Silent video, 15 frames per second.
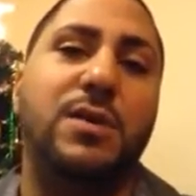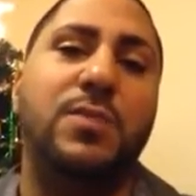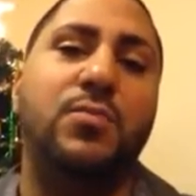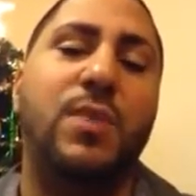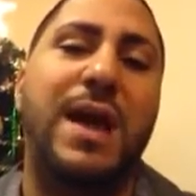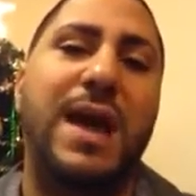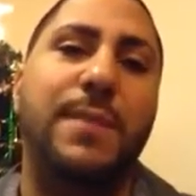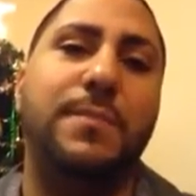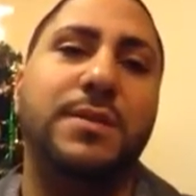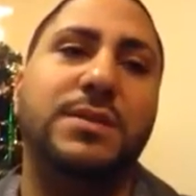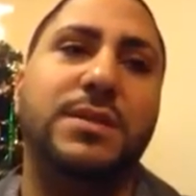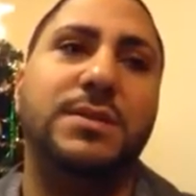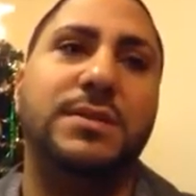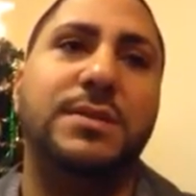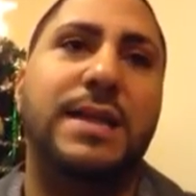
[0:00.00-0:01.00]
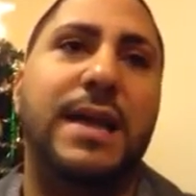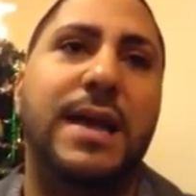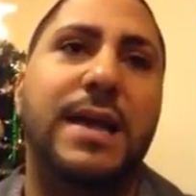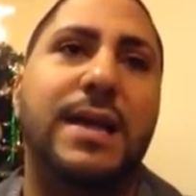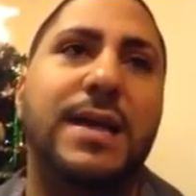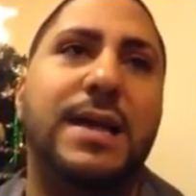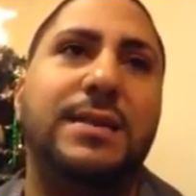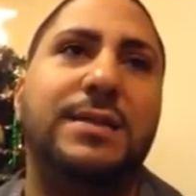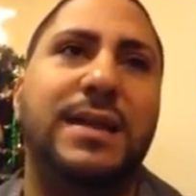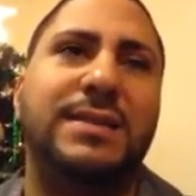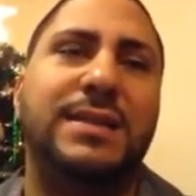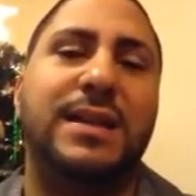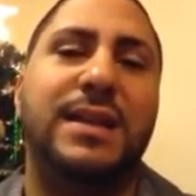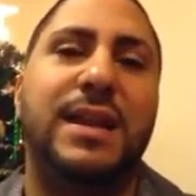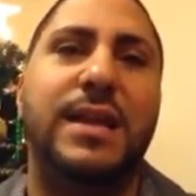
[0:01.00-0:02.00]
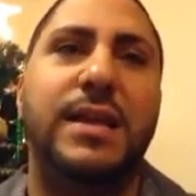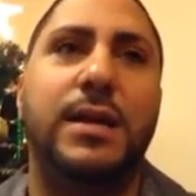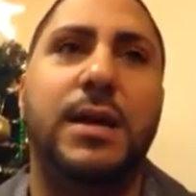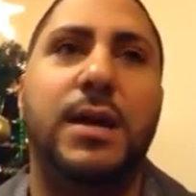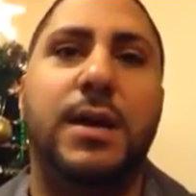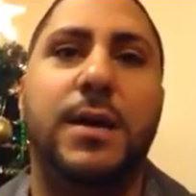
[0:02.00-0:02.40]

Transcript: And what happens is that that's kind of like